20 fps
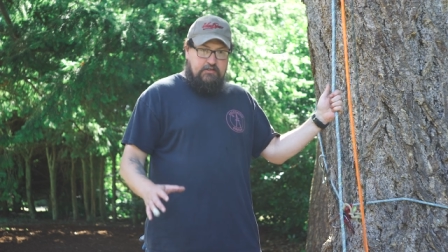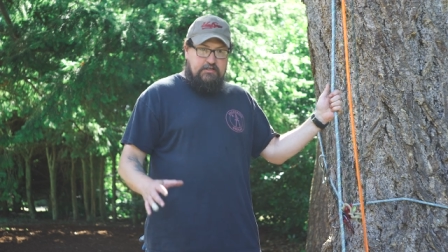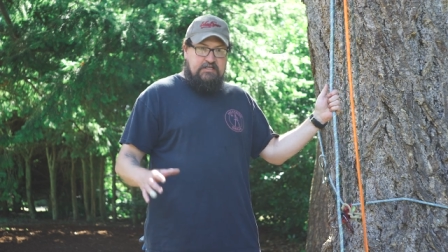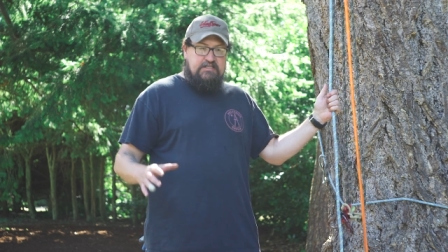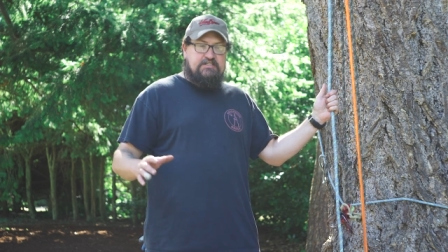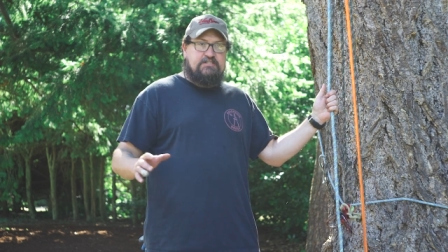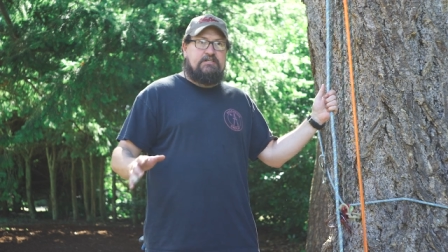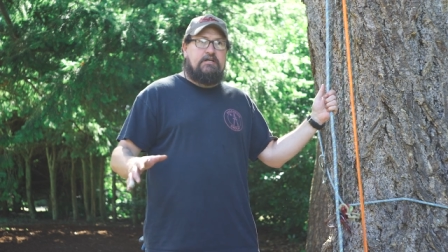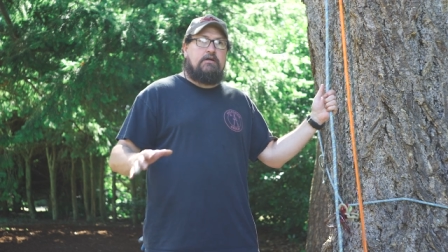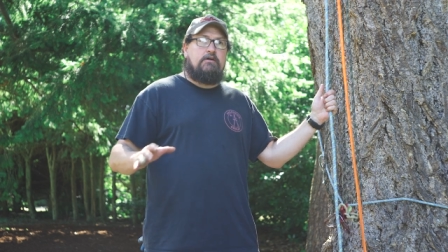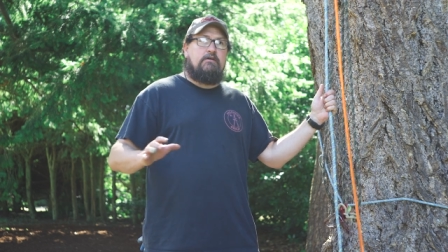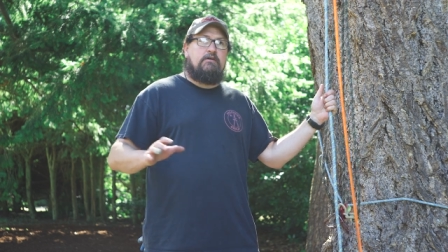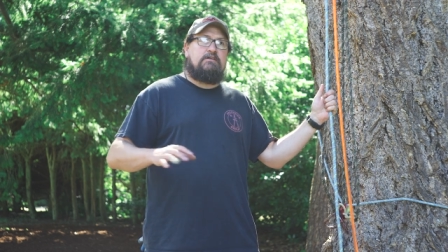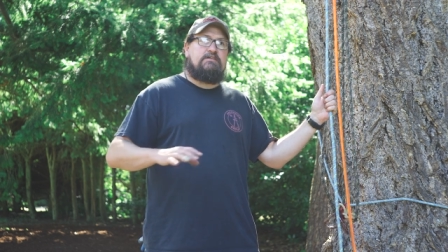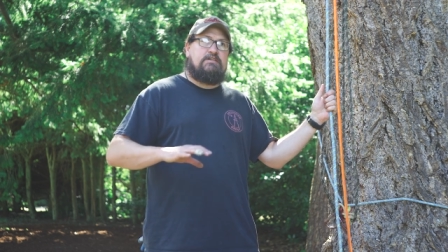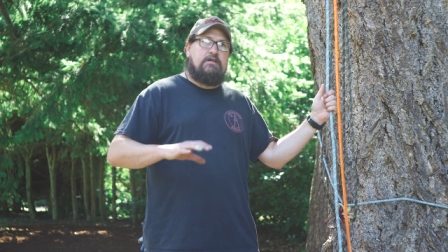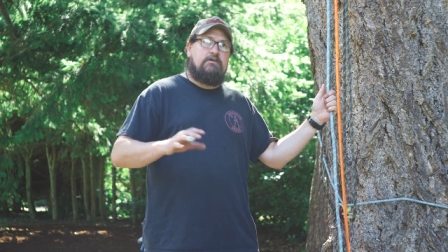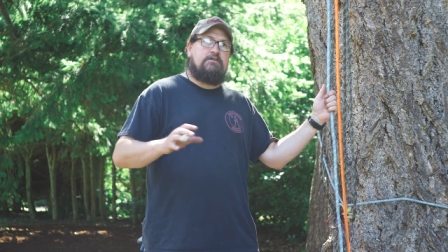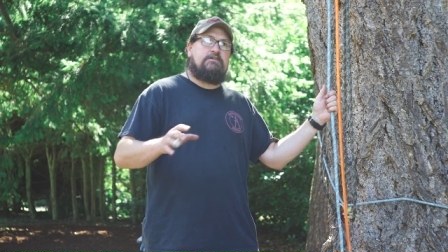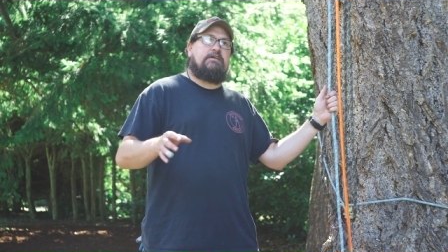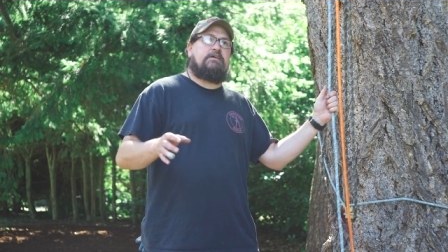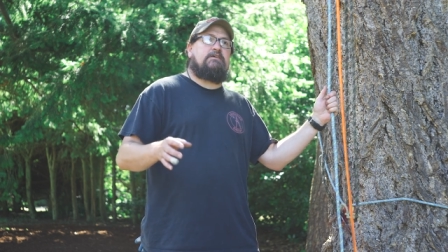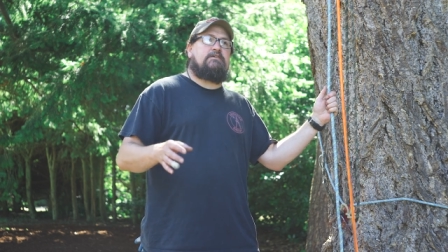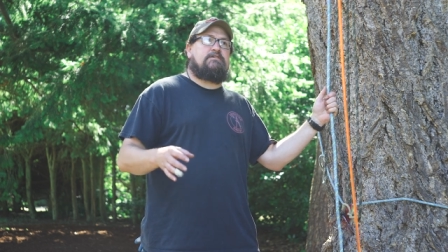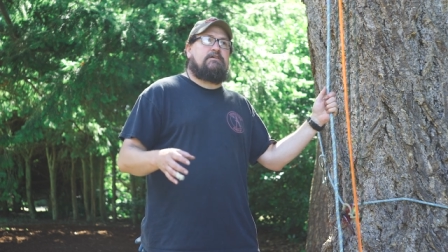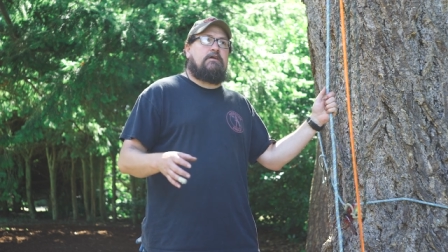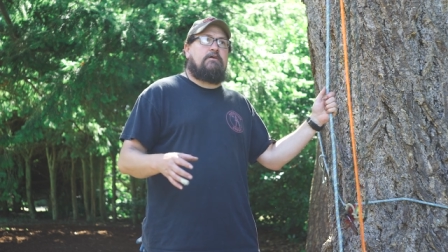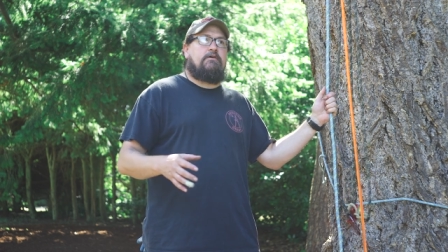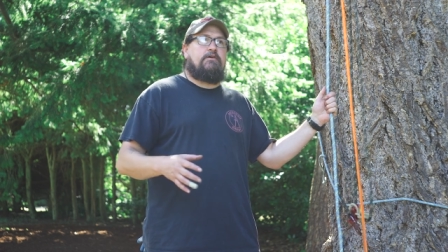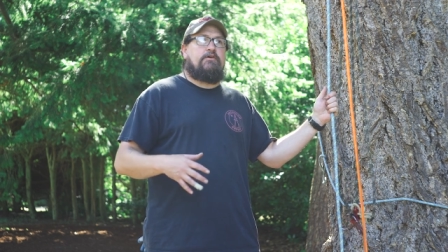are considering seriously
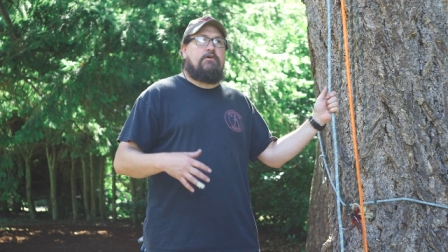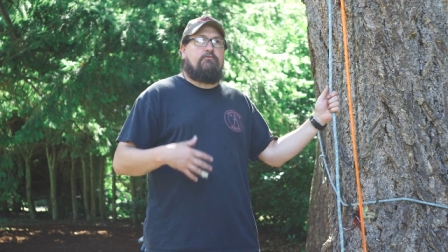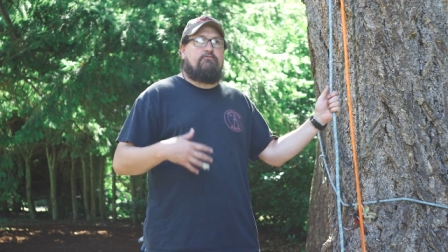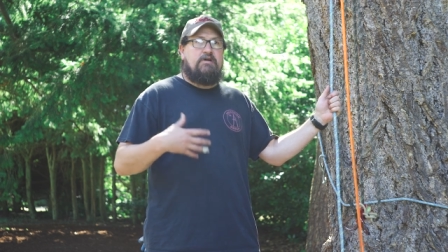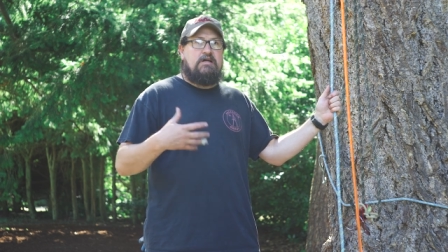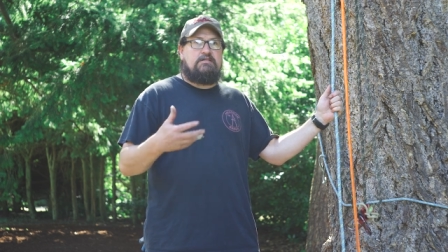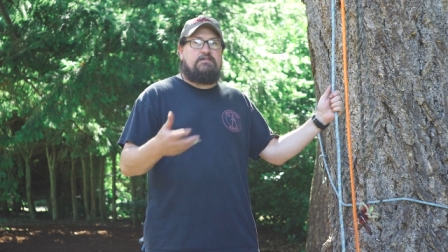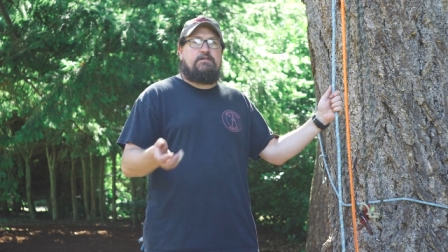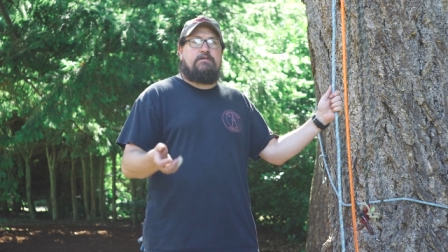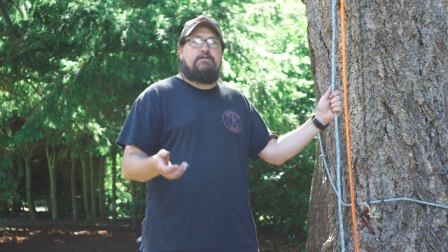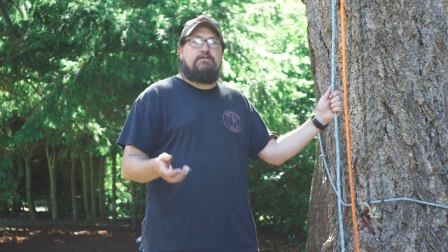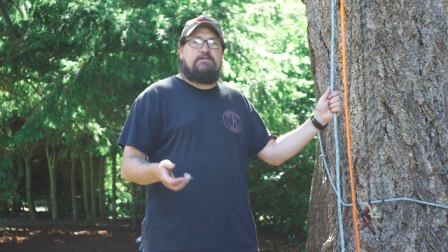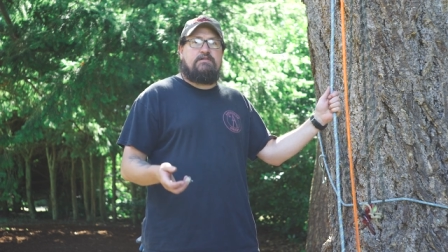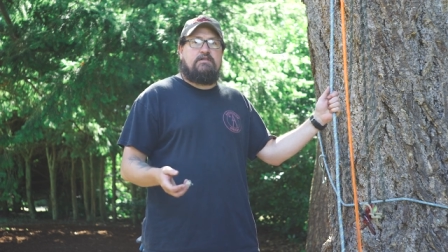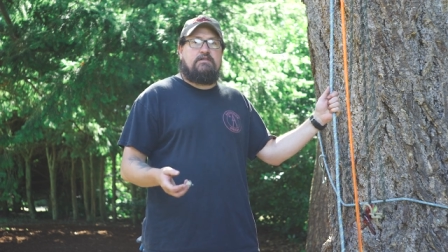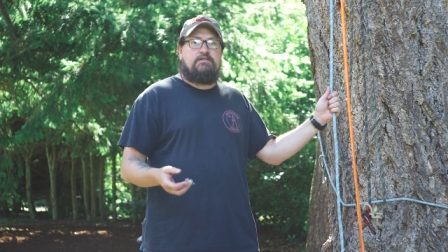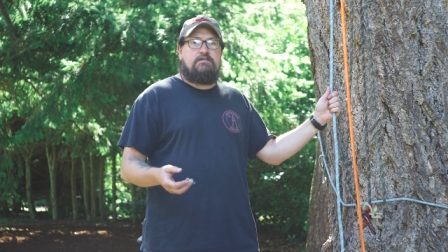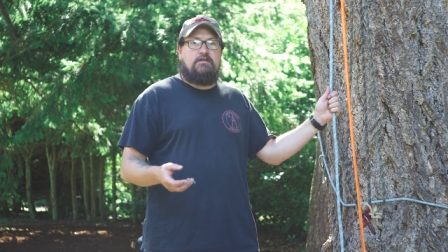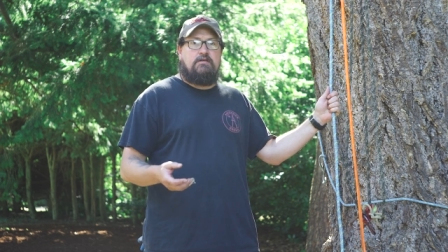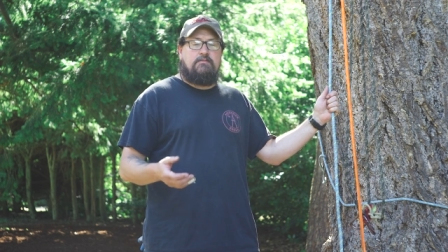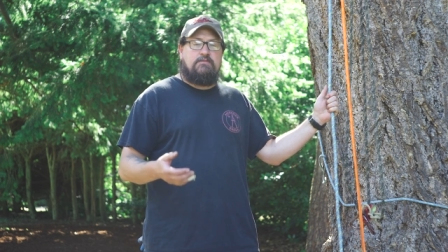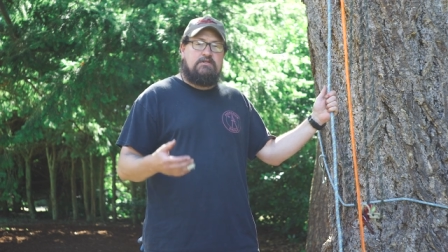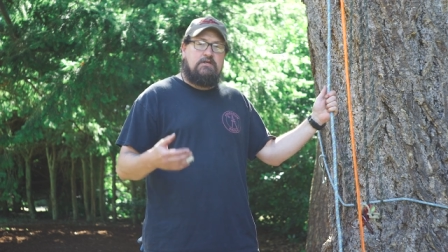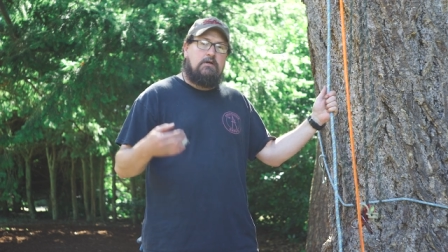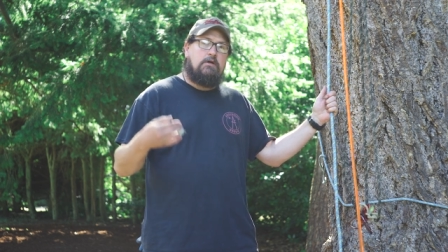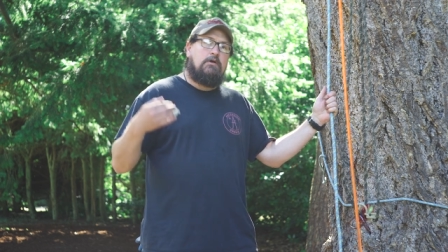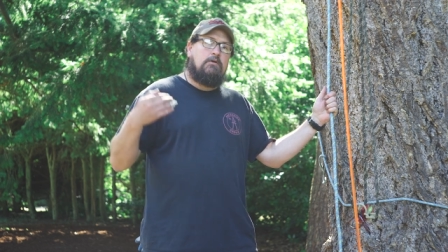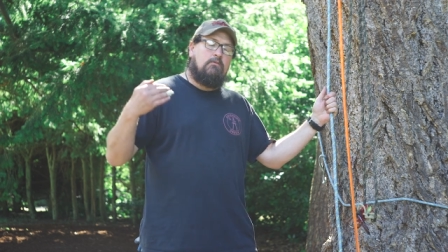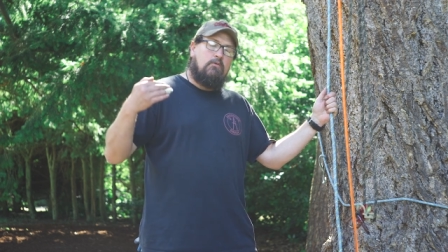considering your rescue systems,